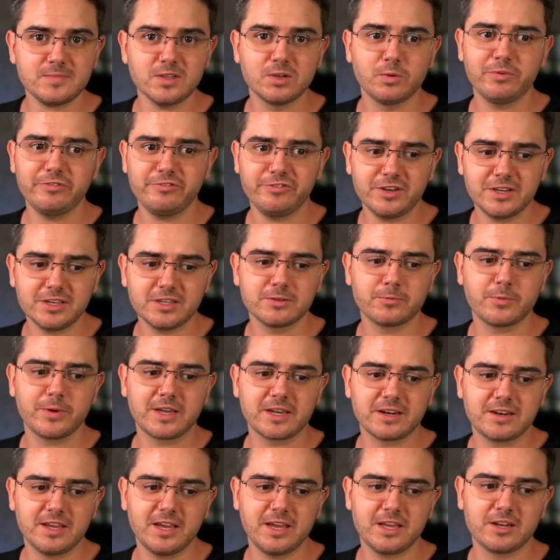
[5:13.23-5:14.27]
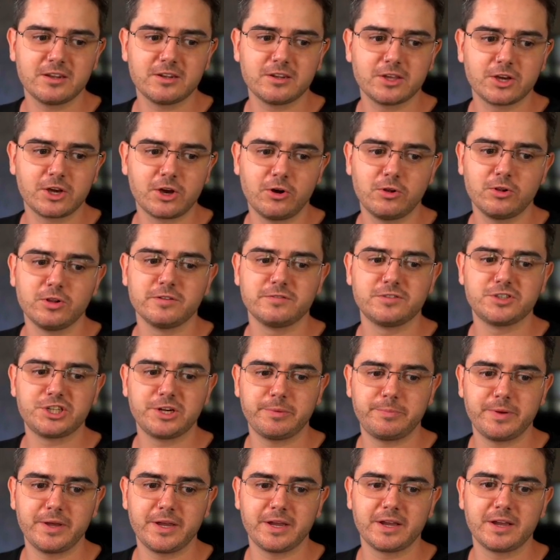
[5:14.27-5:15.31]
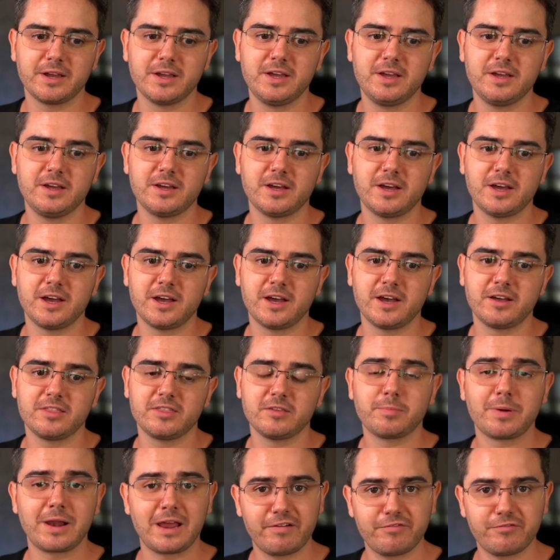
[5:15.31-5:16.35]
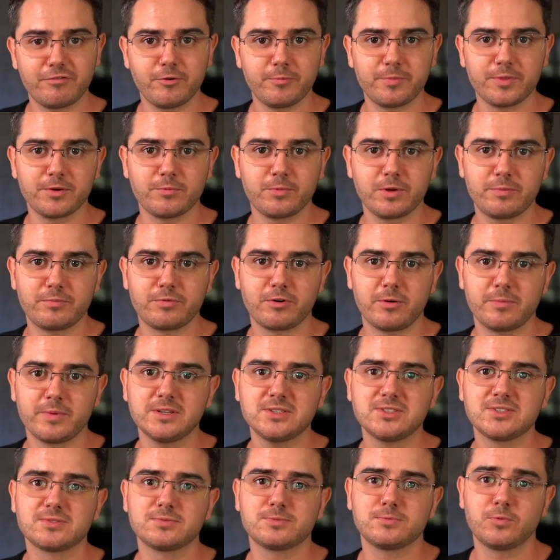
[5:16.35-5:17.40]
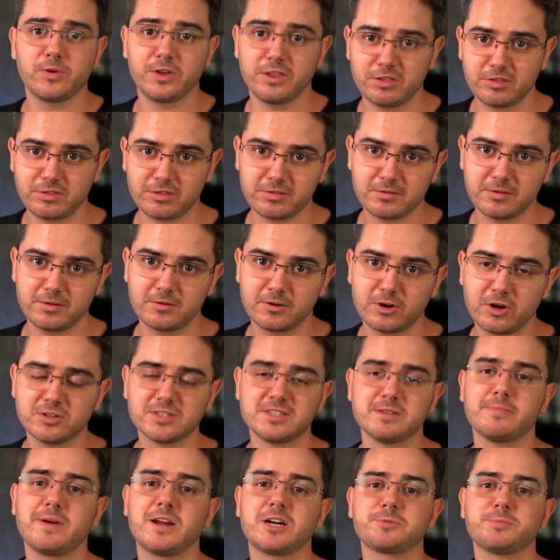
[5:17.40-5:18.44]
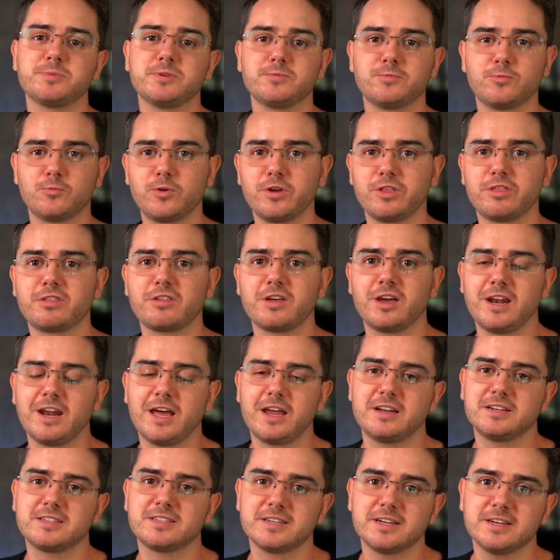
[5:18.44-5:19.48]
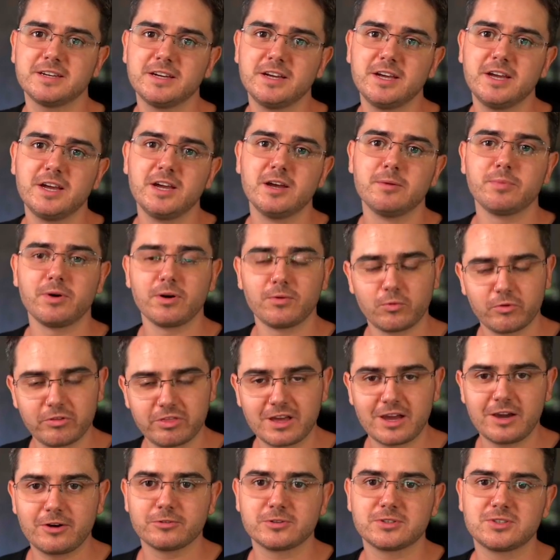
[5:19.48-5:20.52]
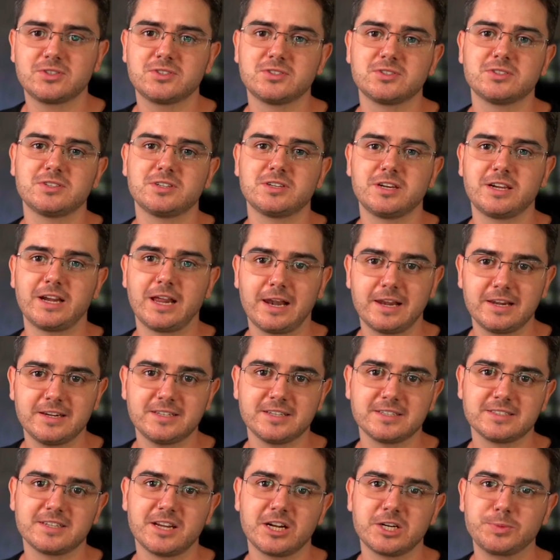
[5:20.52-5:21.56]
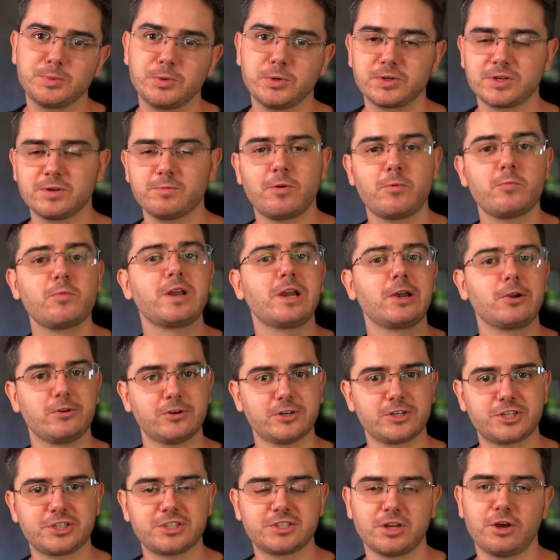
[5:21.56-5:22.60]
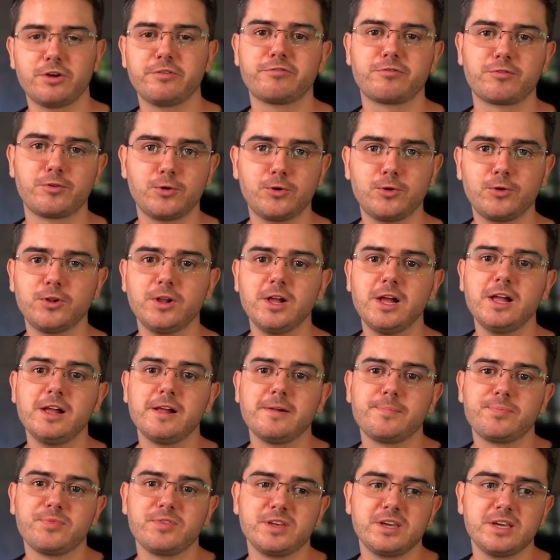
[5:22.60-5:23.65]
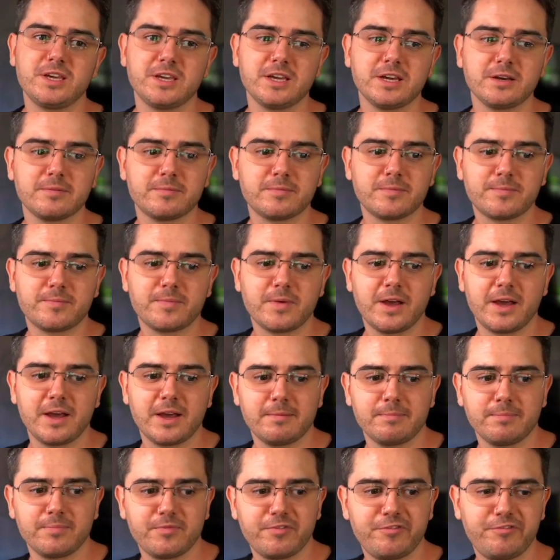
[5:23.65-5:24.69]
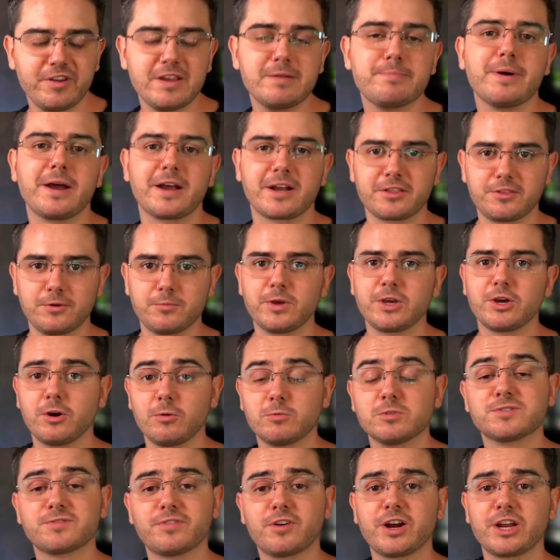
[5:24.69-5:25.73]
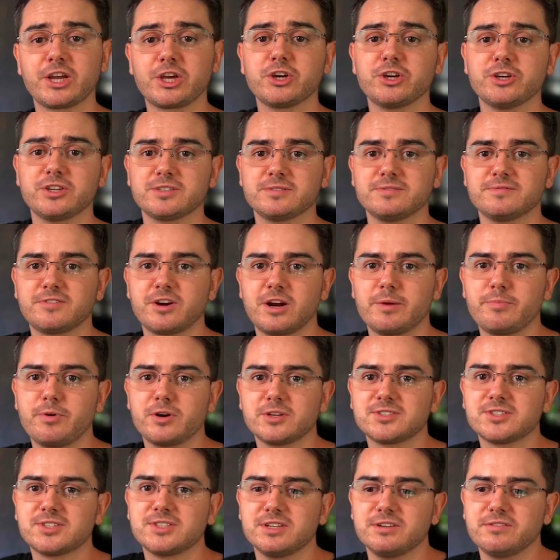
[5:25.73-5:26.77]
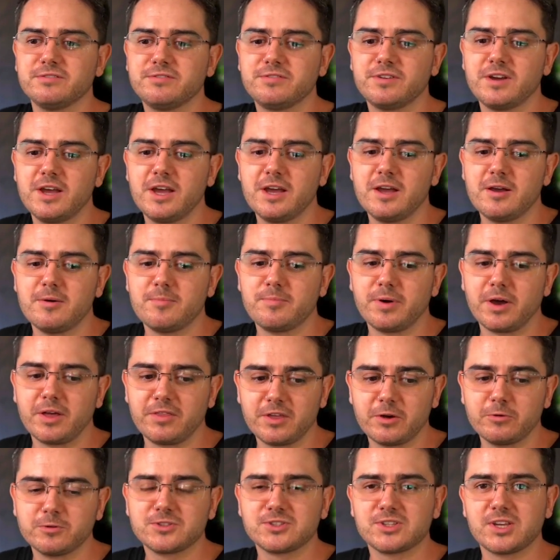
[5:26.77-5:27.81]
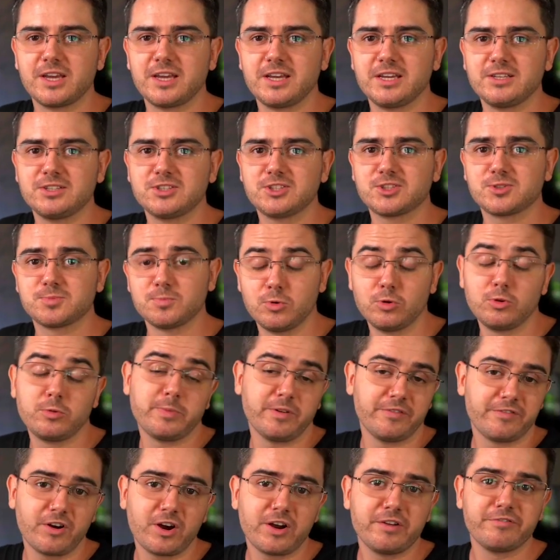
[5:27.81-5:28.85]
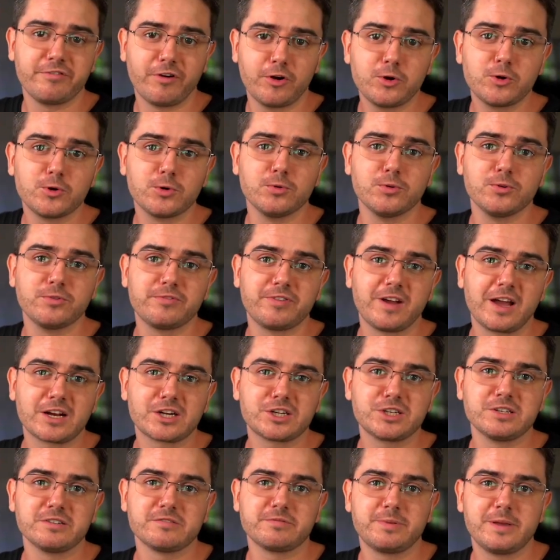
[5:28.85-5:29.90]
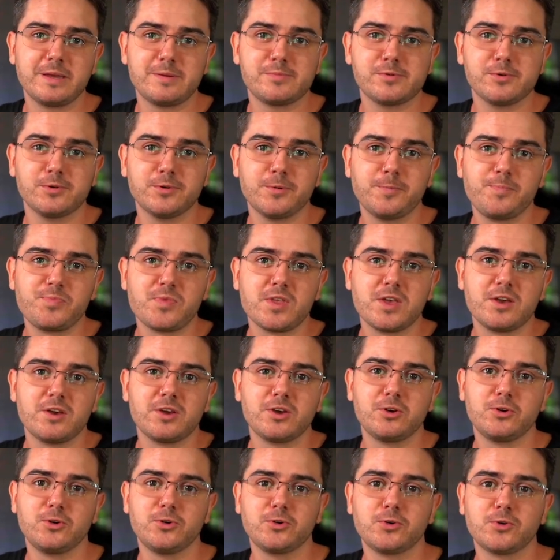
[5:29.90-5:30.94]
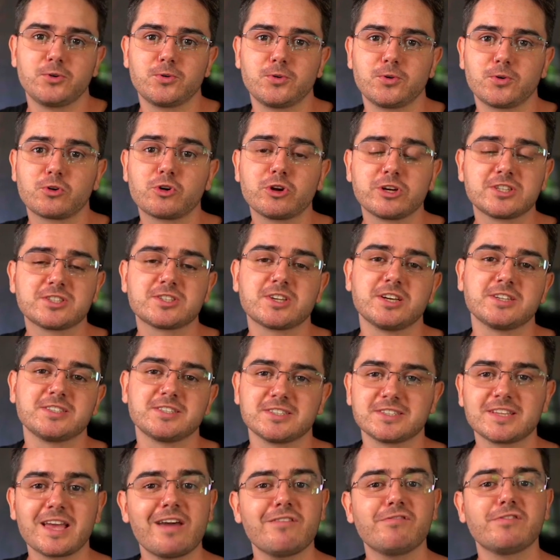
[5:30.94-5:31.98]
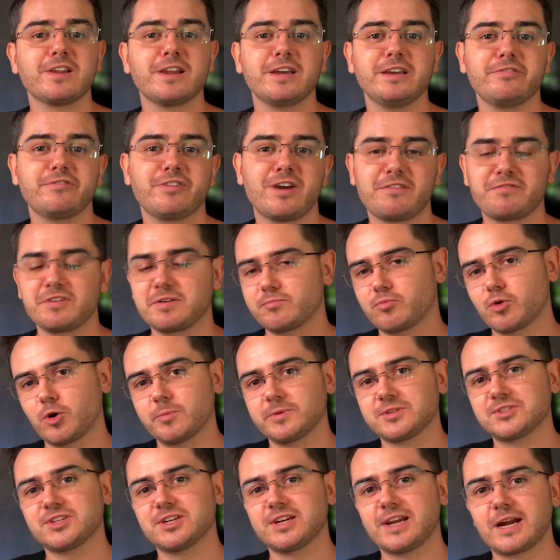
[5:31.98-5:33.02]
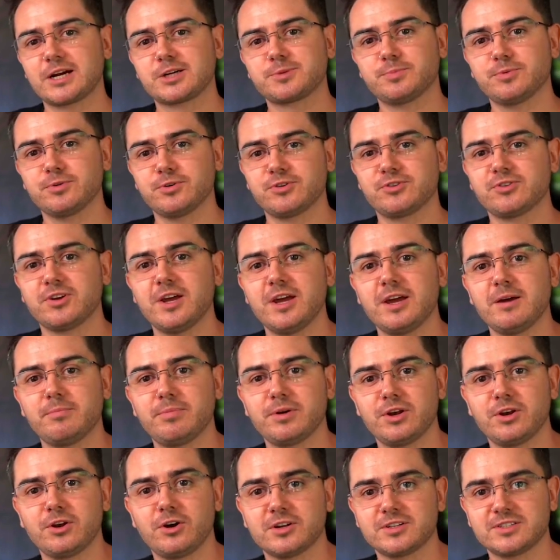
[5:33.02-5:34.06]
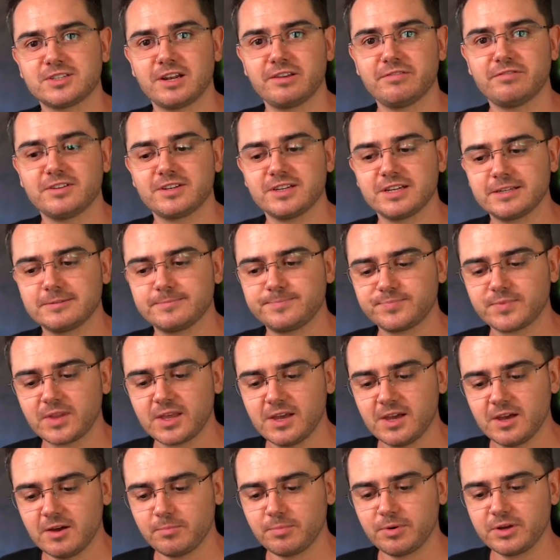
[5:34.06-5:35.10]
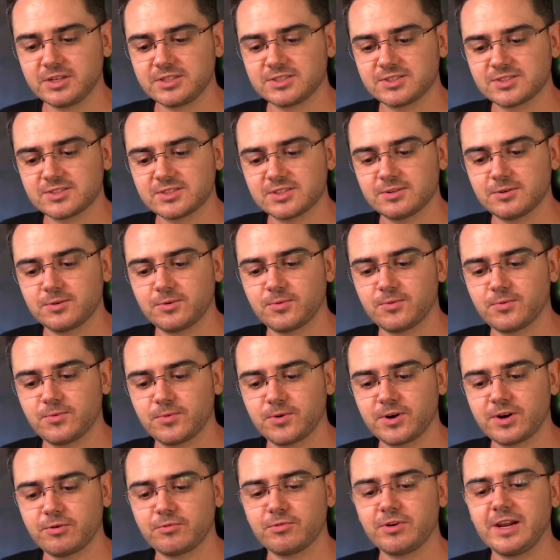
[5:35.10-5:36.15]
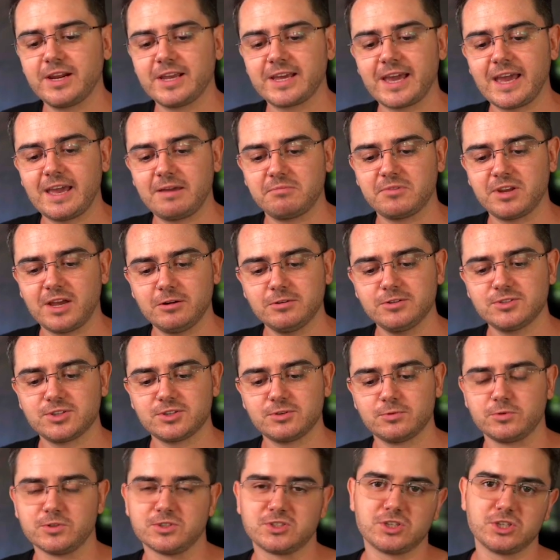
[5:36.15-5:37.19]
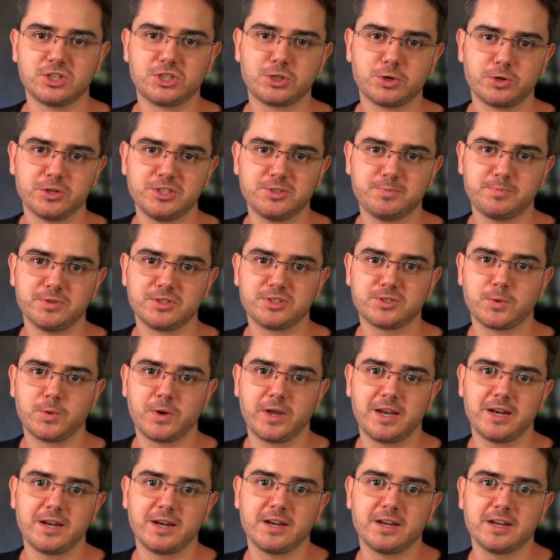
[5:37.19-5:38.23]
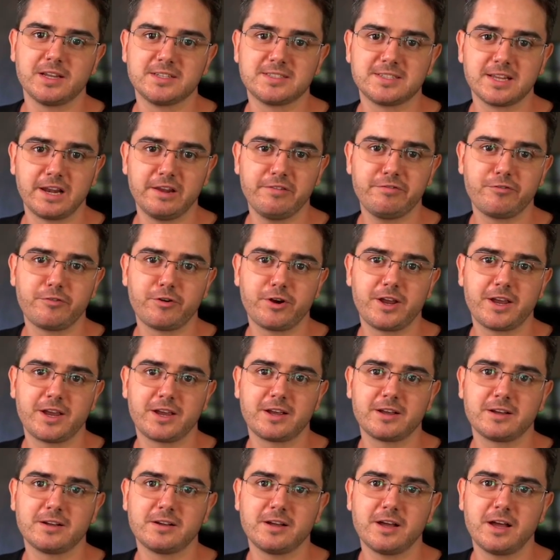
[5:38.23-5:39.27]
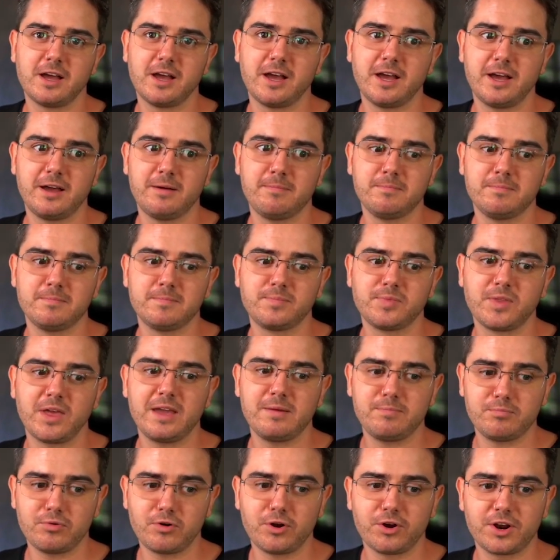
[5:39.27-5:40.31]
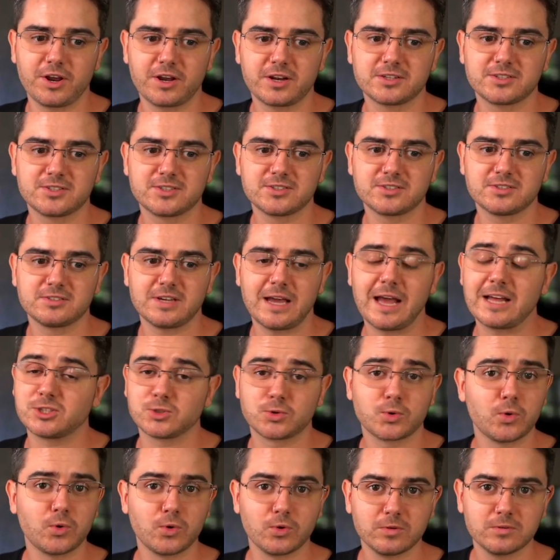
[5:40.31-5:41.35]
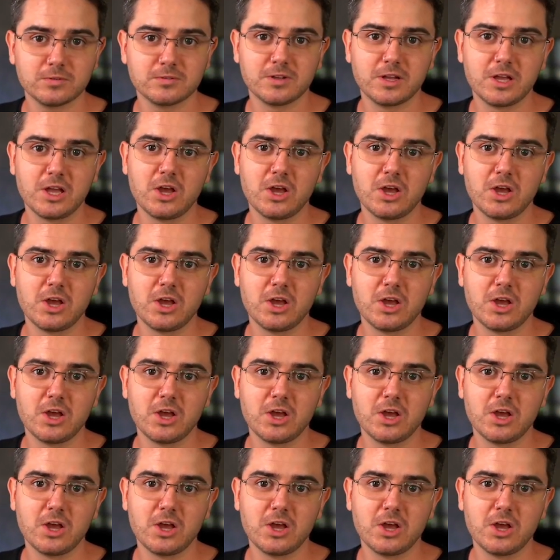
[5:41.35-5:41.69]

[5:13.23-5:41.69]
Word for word: We figured that we could hit the goal of shipping uh, the platform that we'd promise with content management with an editor, but without an analytics dashboard. And when we launched, overall, the um, feedback that we got was very good and very positive. But there was a small but very vocal faction of people who criticized us heavily for having promised a dashboard but not delivered it. But what it really came down to was the choice between delivering um, a product at all